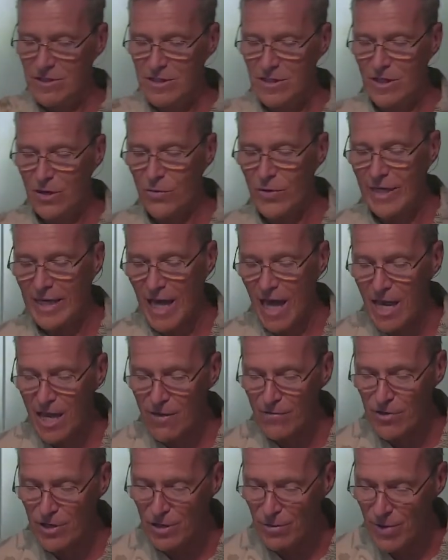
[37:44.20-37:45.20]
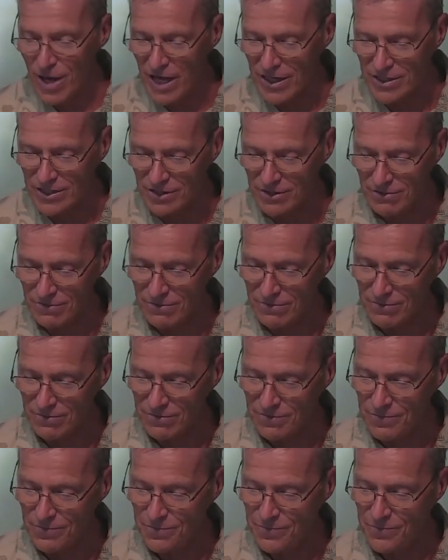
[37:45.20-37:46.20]
that we can't even imagine.
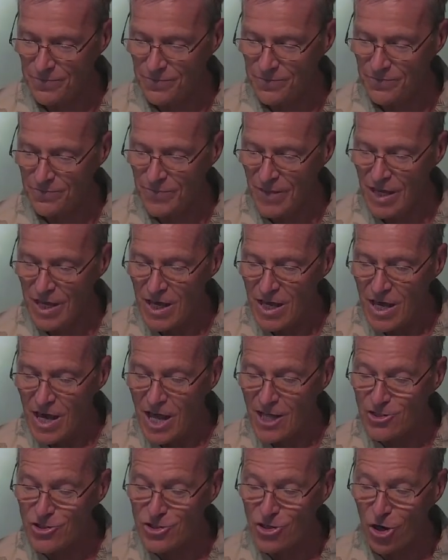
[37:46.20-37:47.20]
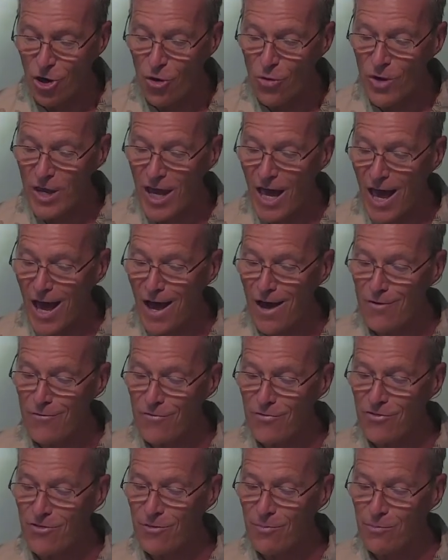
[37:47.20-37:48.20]
And so we have
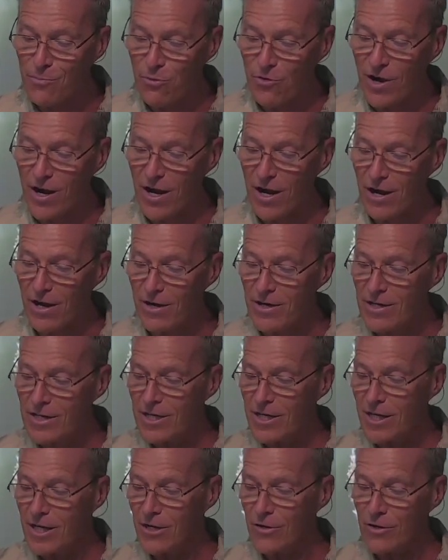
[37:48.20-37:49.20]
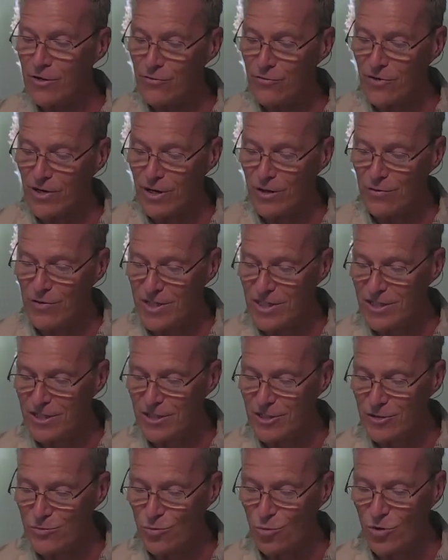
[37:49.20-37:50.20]
the prayer here in front of us
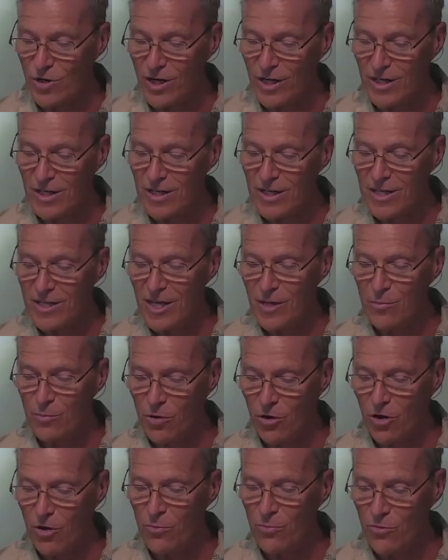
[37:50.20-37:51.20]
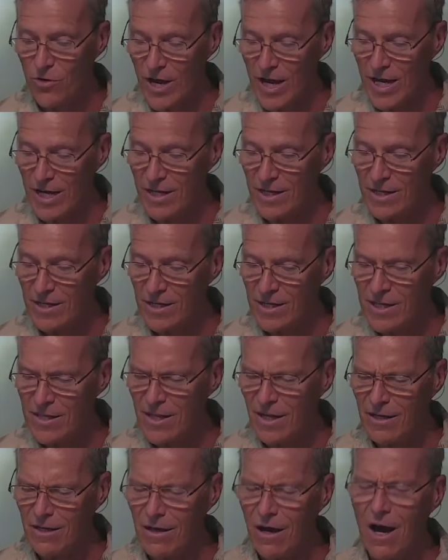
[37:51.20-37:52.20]
this morning that Paul prayed
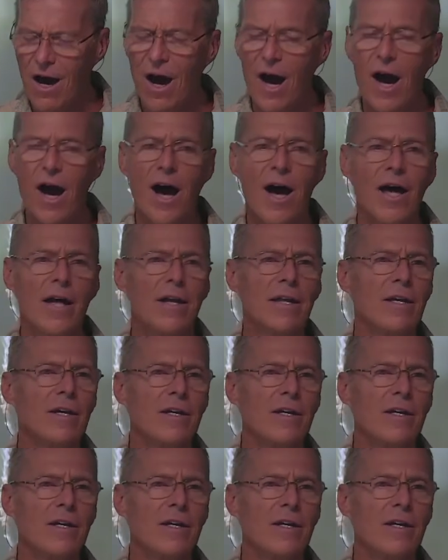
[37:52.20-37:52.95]
that God,